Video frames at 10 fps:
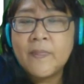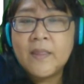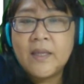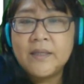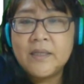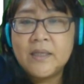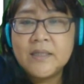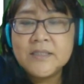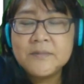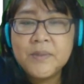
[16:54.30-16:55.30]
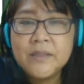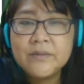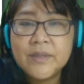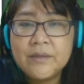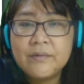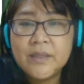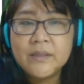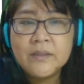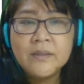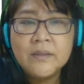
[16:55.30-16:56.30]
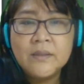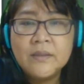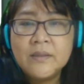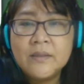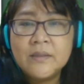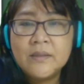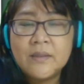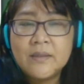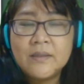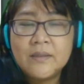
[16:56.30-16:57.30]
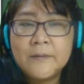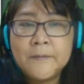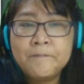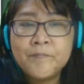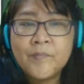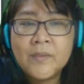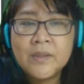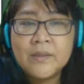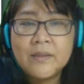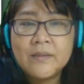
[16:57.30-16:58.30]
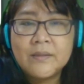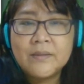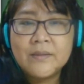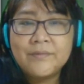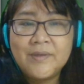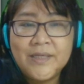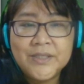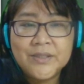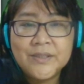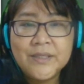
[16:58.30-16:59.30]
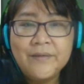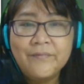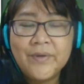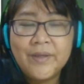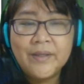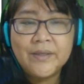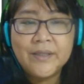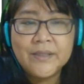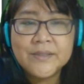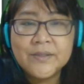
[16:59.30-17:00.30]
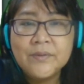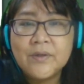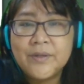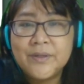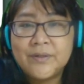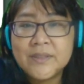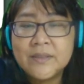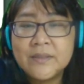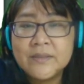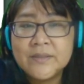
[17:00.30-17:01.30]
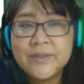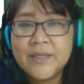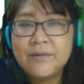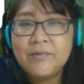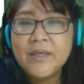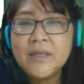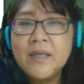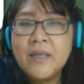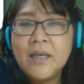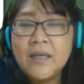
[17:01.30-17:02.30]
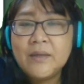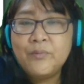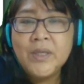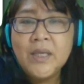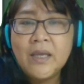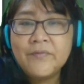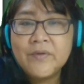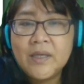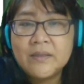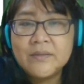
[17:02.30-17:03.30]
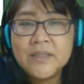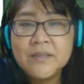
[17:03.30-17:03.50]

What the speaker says: And the last part, you can write the uh, relationship, whether it is good or not. So you can write, we have a healthy